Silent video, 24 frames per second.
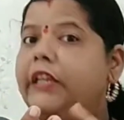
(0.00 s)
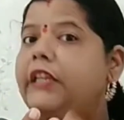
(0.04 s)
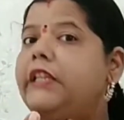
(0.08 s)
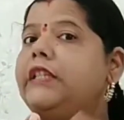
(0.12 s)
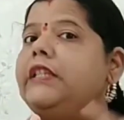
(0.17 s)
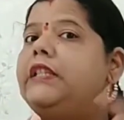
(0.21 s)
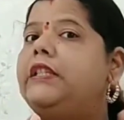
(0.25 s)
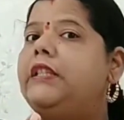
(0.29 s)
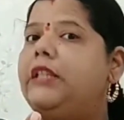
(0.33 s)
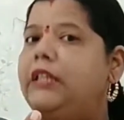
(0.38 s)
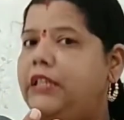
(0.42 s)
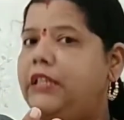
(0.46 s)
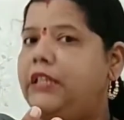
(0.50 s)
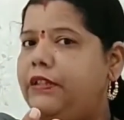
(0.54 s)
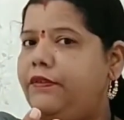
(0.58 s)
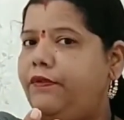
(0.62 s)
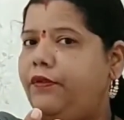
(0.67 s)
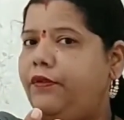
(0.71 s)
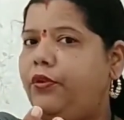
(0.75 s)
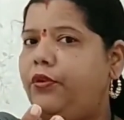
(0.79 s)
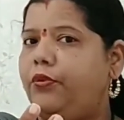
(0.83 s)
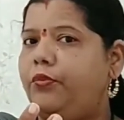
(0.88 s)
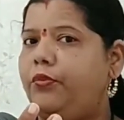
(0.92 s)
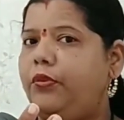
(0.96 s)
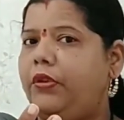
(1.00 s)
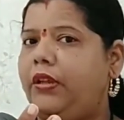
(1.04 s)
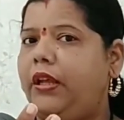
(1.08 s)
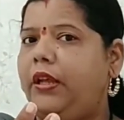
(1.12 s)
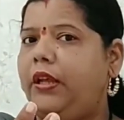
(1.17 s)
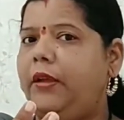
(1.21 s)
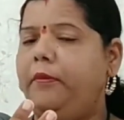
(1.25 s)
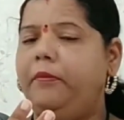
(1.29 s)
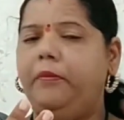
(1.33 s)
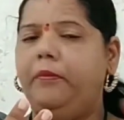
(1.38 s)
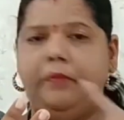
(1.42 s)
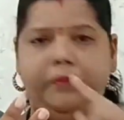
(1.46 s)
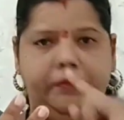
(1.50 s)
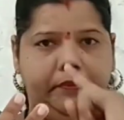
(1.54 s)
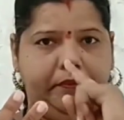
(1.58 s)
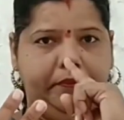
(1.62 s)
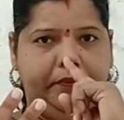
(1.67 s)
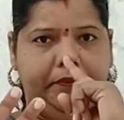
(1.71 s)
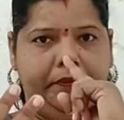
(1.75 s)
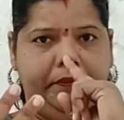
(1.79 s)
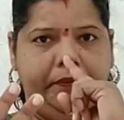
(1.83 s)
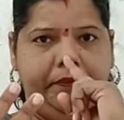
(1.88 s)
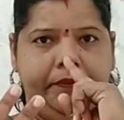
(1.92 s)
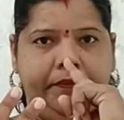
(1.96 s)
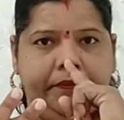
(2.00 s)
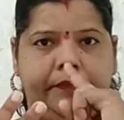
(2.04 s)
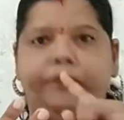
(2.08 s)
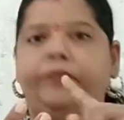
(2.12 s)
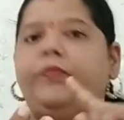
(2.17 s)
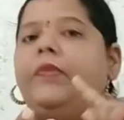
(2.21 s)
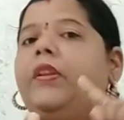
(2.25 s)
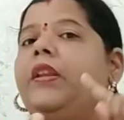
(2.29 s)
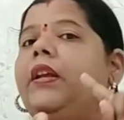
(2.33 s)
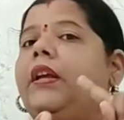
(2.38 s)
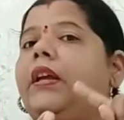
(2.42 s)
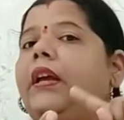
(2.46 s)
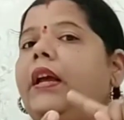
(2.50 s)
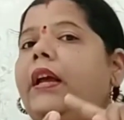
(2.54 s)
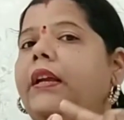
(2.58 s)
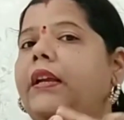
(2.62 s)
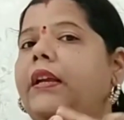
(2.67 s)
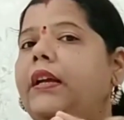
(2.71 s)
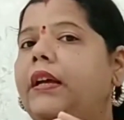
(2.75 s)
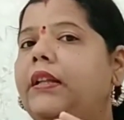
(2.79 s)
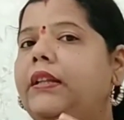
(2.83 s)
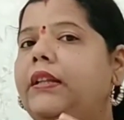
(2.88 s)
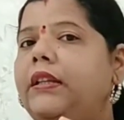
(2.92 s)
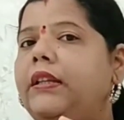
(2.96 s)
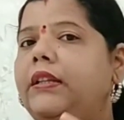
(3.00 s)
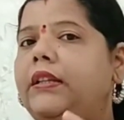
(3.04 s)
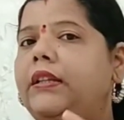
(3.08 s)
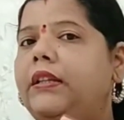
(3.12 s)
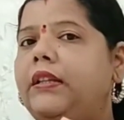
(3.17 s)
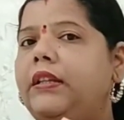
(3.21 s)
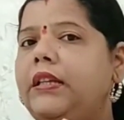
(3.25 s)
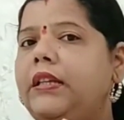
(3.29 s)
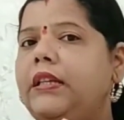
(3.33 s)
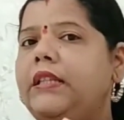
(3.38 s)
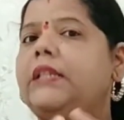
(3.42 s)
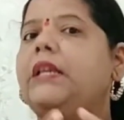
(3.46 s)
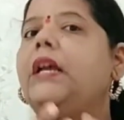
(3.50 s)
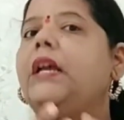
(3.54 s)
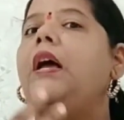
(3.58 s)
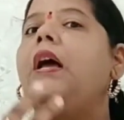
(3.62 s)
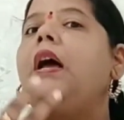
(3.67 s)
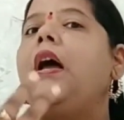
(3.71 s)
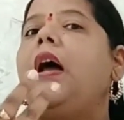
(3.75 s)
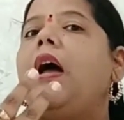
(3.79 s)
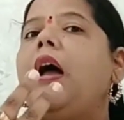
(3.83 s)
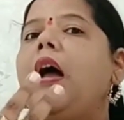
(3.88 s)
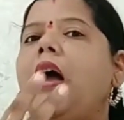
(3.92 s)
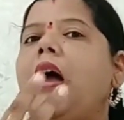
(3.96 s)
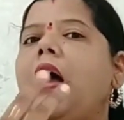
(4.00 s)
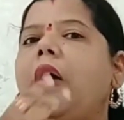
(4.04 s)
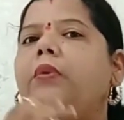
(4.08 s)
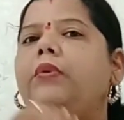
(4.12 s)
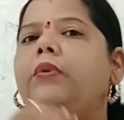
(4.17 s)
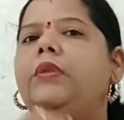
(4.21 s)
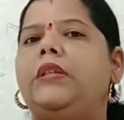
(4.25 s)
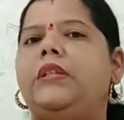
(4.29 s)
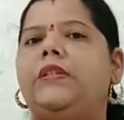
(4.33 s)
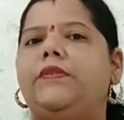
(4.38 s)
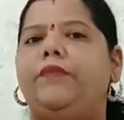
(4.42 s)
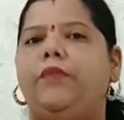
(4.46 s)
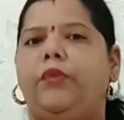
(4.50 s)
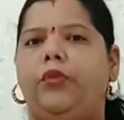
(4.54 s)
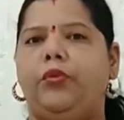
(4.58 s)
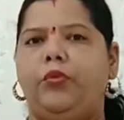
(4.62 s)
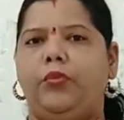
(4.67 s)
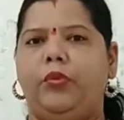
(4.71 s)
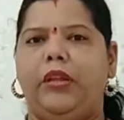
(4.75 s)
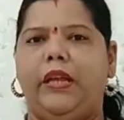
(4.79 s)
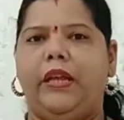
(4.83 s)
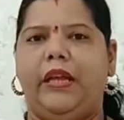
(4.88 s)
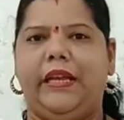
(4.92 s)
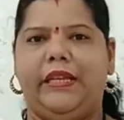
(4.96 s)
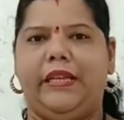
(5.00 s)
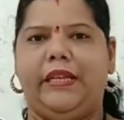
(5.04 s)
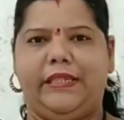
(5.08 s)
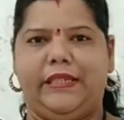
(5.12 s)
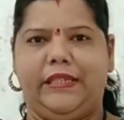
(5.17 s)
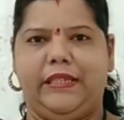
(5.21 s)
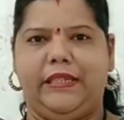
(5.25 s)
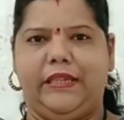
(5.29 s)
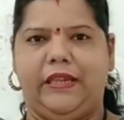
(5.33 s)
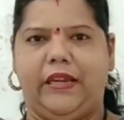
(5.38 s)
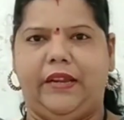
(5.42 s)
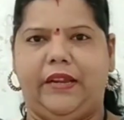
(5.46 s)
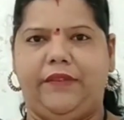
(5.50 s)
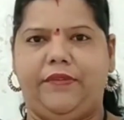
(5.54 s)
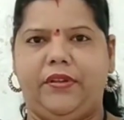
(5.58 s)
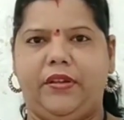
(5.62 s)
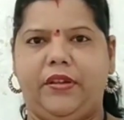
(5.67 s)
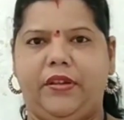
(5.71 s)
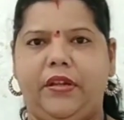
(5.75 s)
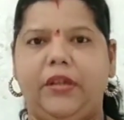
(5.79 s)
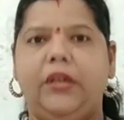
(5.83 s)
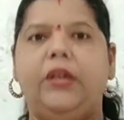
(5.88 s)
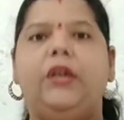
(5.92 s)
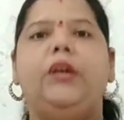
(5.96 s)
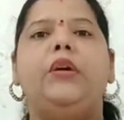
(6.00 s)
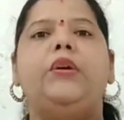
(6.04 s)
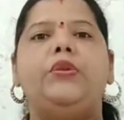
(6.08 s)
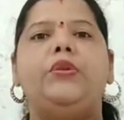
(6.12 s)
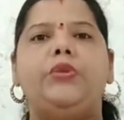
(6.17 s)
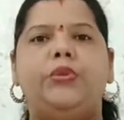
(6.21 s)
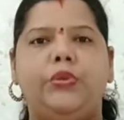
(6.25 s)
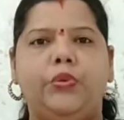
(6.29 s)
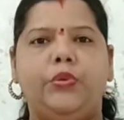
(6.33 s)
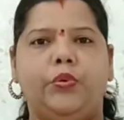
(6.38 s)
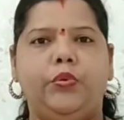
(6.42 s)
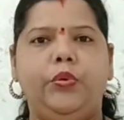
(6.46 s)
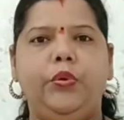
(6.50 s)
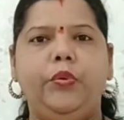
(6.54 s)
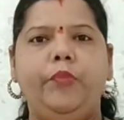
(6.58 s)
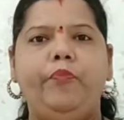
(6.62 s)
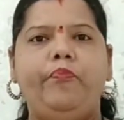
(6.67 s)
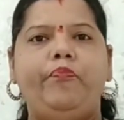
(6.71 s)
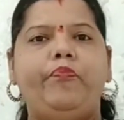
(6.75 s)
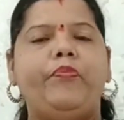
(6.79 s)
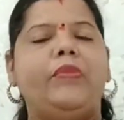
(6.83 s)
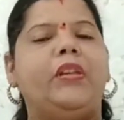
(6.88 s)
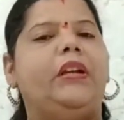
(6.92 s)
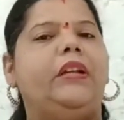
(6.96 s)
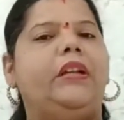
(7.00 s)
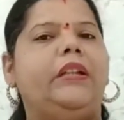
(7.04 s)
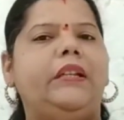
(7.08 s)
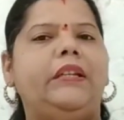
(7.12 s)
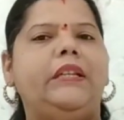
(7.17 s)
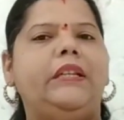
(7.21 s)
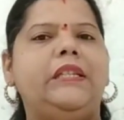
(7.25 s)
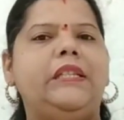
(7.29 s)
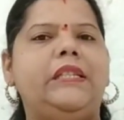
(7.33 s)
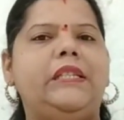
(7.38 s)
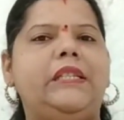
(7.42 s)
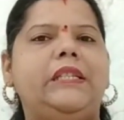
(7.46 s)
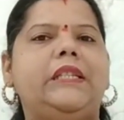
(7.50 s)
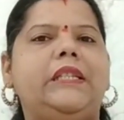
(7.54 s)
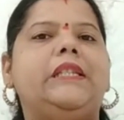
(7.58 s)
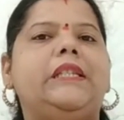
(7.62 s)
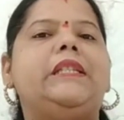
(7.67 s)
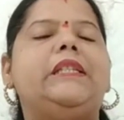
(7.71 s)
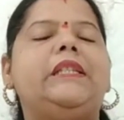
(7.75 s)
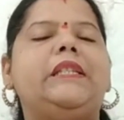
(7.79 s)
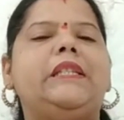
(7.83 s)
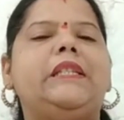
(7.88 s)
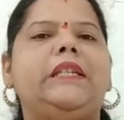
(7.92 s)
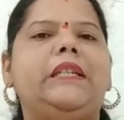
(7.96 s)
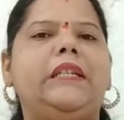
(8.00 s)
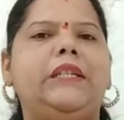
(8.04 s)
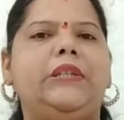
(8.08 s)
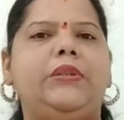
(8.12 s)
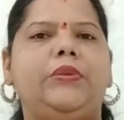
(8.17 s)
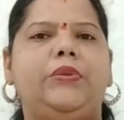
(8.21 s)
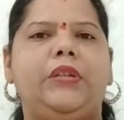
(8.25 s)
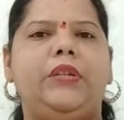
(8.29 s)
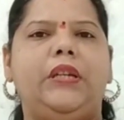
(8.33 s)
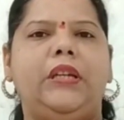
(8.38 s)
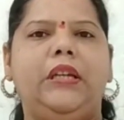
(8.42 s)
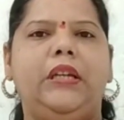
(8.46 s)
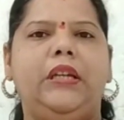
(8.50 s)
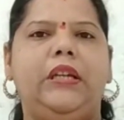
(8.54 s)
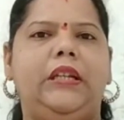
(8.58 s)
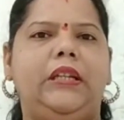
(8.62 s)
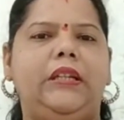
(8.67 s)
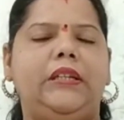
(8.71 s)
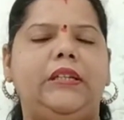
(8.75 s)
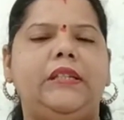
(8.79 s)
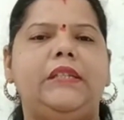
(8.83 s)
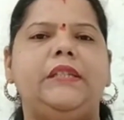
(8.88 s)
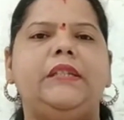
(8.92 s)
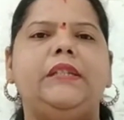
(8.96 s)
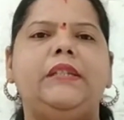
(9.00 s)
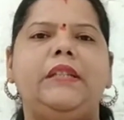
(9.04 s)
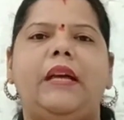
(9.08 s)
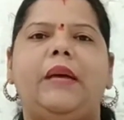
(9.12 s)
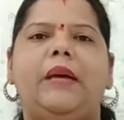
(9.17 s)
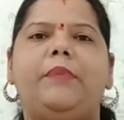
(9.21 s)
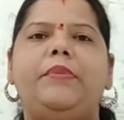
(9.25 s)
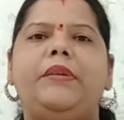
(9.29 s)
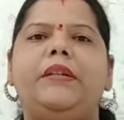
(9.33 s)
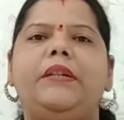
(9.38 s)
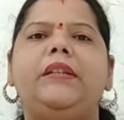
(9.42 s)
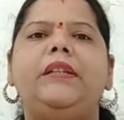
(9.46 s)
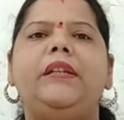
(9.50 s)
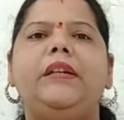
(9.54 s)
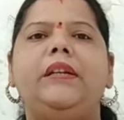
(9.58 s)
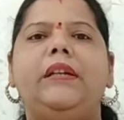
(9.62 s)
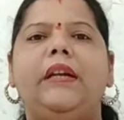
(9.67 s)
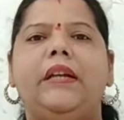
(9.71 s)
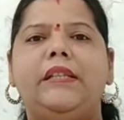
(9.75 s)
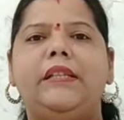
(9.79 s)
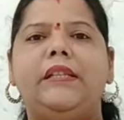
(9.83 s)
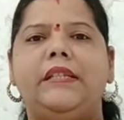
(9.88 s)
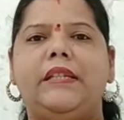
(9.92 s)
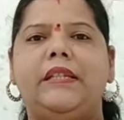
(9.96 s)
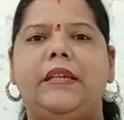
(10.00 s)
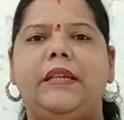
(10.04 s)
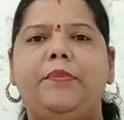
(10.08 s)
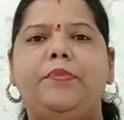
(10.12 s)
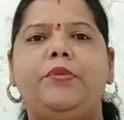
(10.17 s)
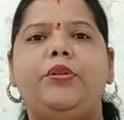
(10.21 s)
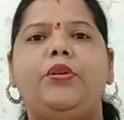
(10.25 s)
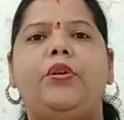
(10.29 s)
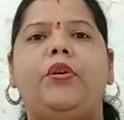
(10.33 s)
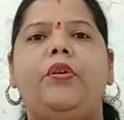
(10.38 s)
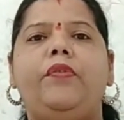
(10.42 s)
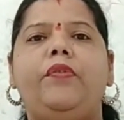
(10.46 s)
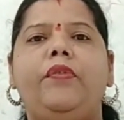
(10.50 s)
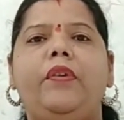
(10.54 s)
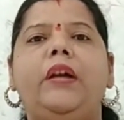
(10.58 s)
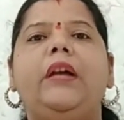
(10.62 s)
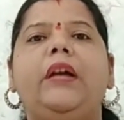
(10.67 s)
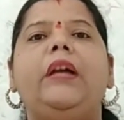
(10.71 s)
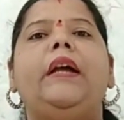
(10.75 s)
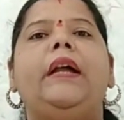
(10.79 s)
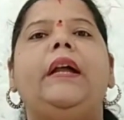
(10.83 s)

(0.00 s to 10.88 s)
is this formula and another is how this formula has derived. So let us see today, let us elaborate the concept of